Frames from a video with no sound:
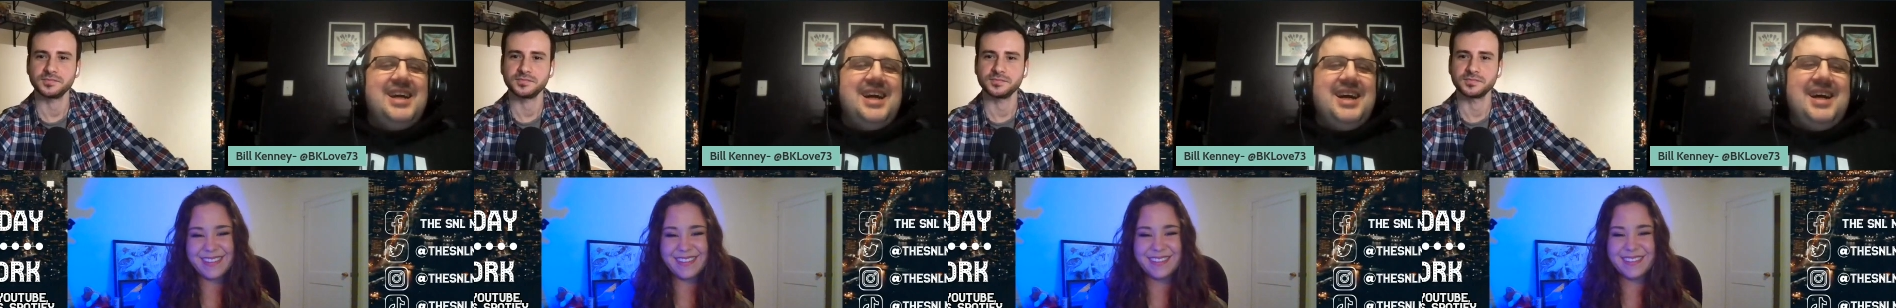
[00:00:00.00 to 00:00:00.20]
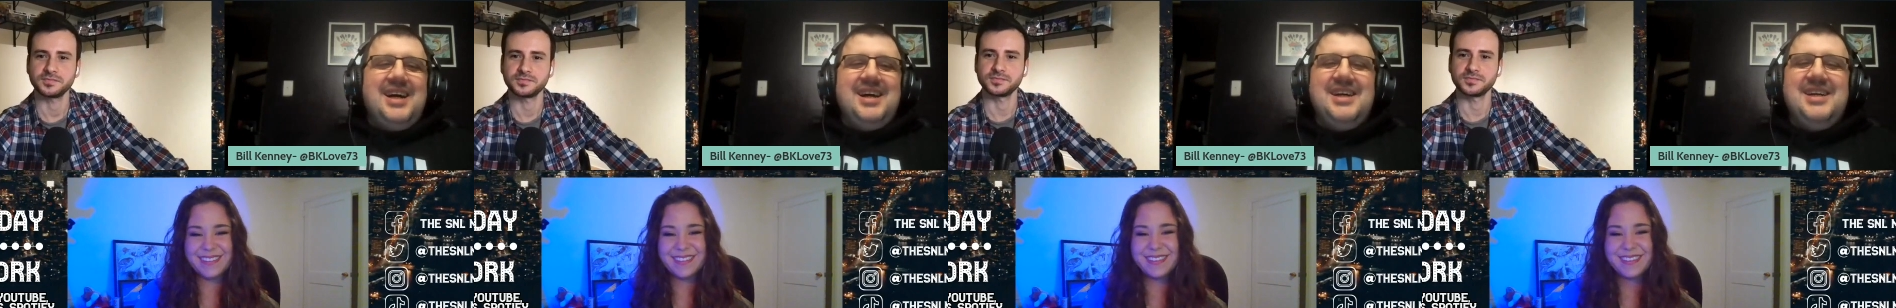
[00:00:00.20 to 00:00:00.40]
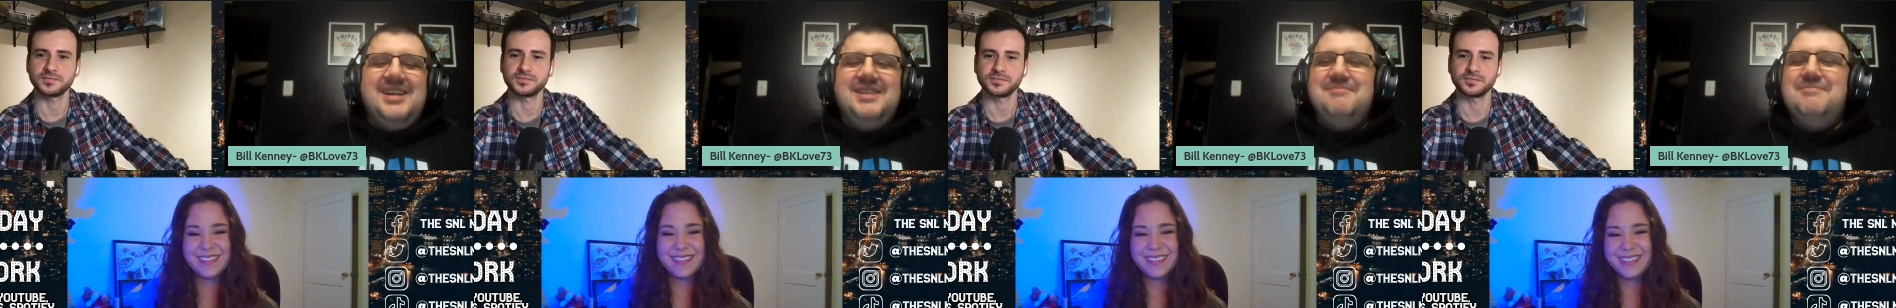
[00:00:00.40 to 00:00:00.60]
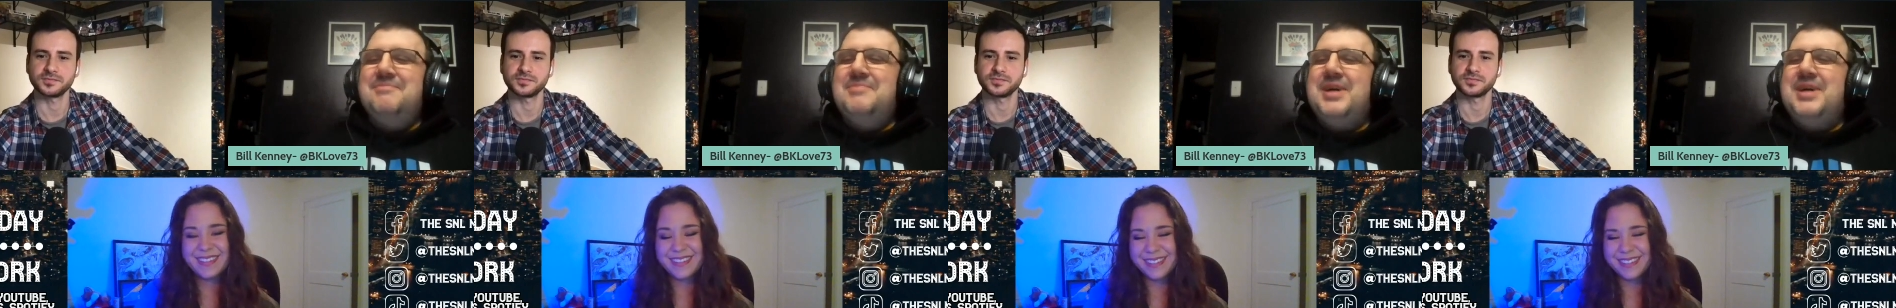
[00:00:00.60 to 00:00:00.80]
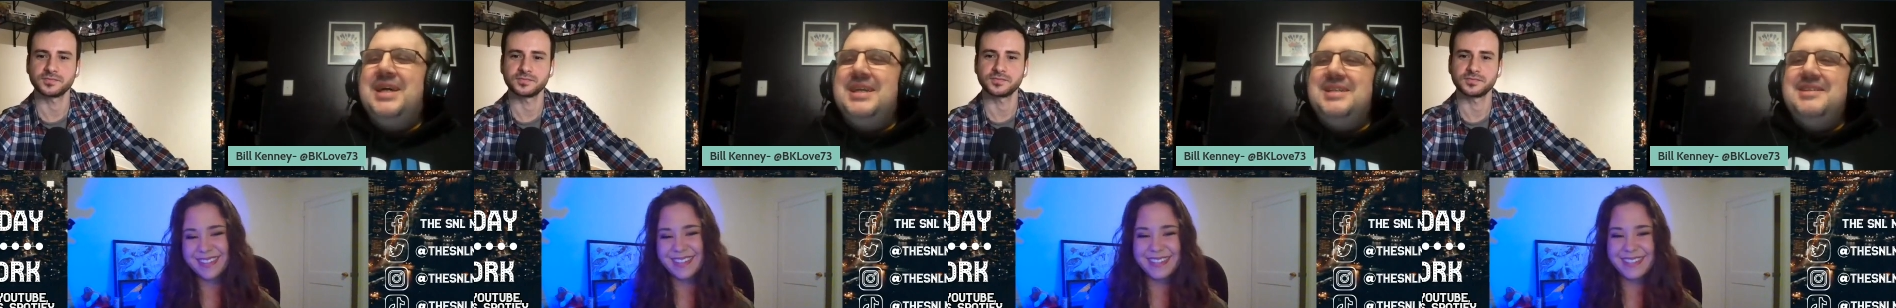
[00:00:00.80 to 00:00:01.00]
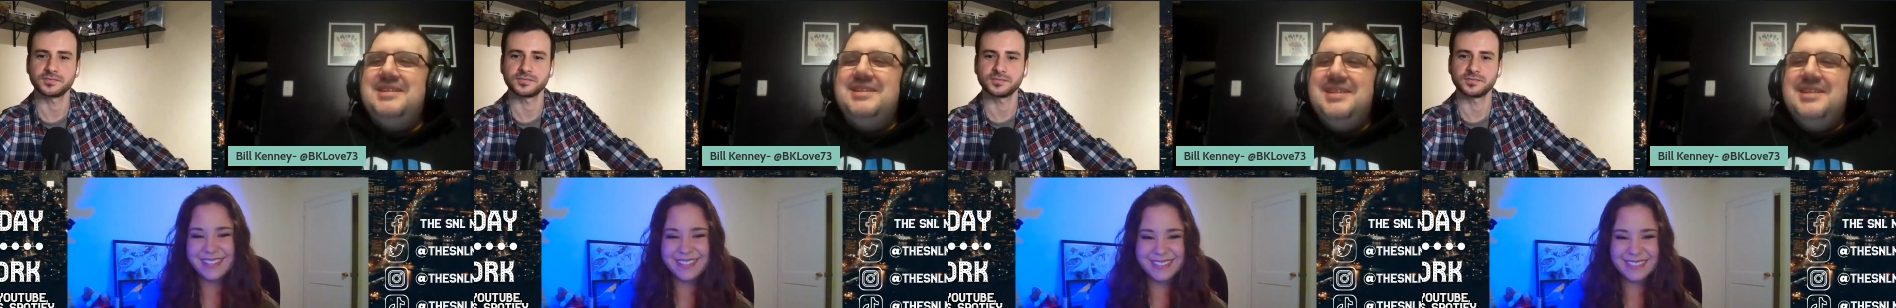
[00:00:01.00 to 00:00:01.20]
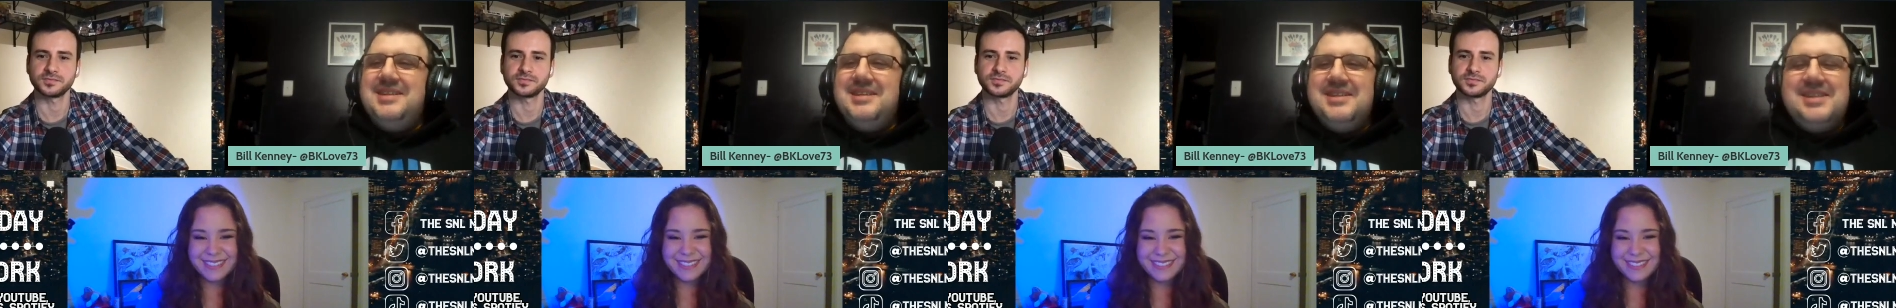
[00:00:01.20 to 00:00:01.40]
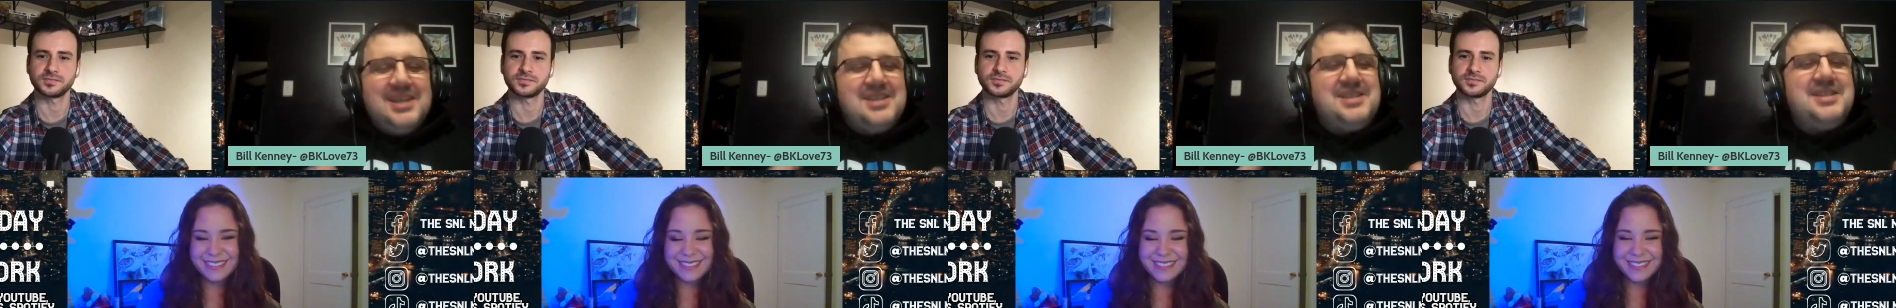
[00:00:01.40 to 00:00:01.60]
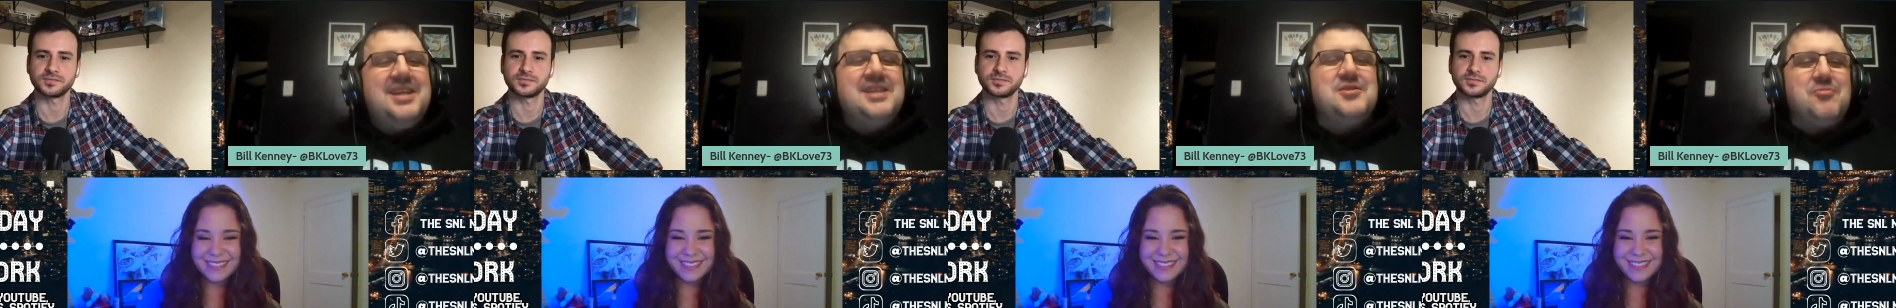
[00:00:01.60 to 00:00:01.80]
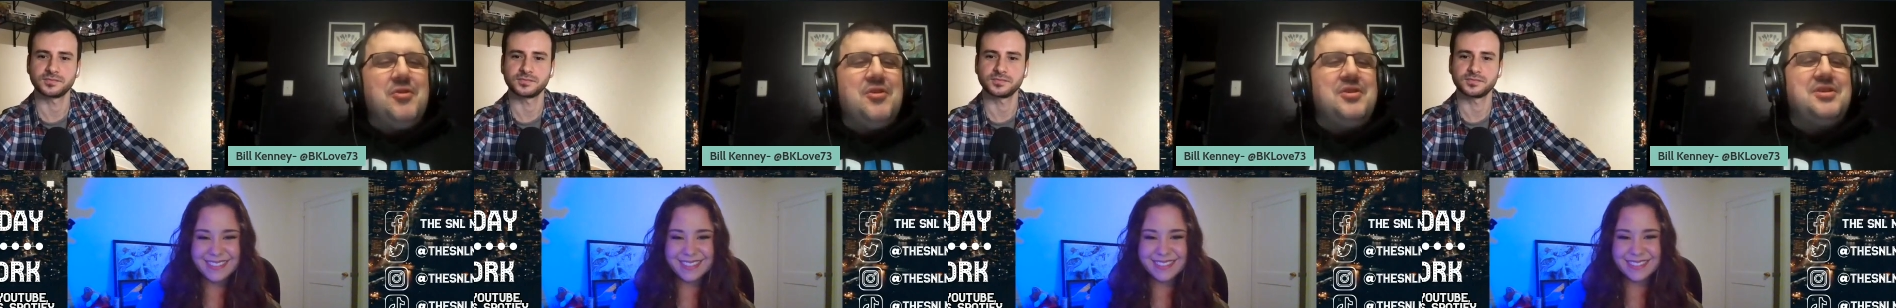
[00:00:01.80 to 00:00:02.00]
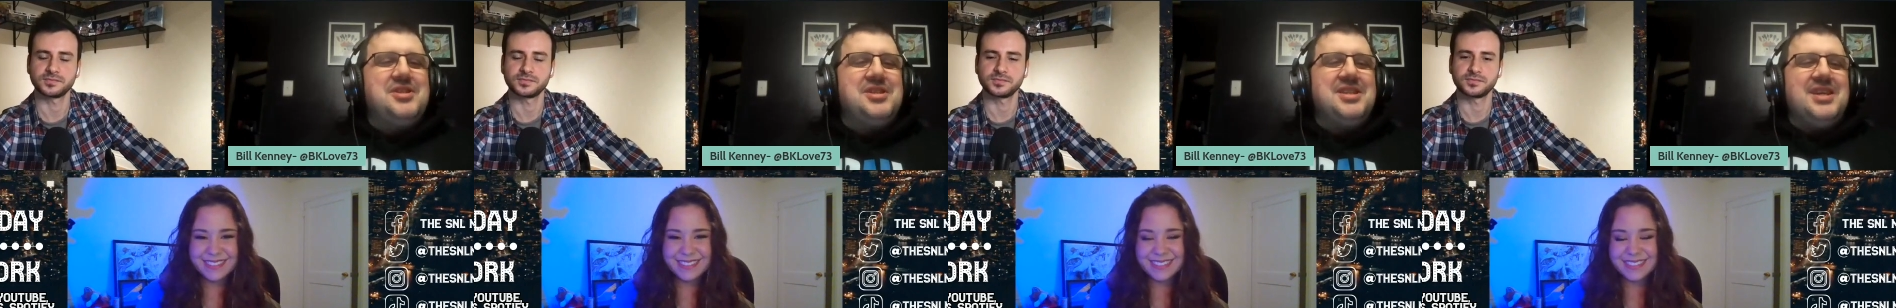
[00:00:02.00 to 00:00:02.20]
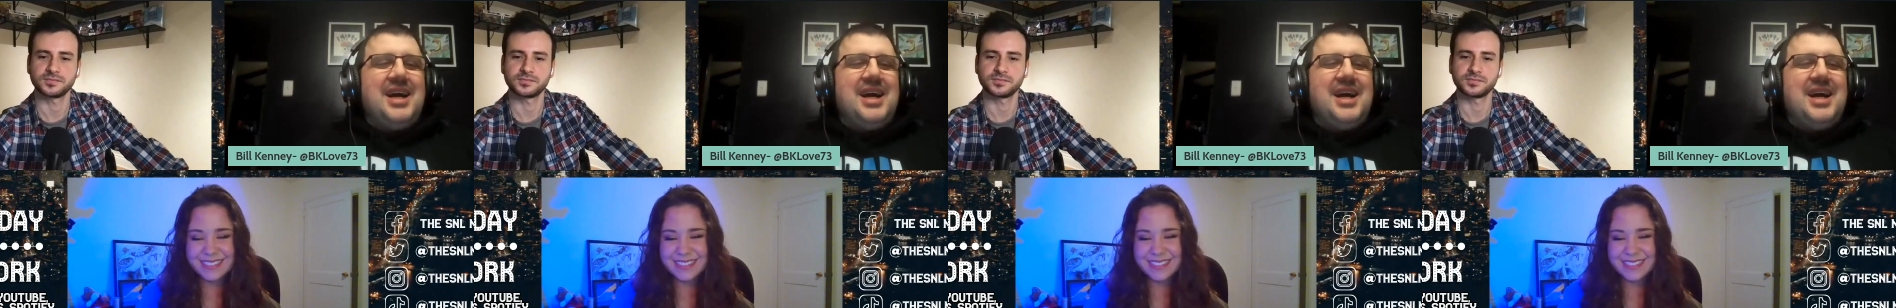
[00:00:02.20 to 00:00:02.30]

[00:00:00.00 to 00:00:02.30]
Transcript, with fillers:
Speaker 1: Uh, but th this worked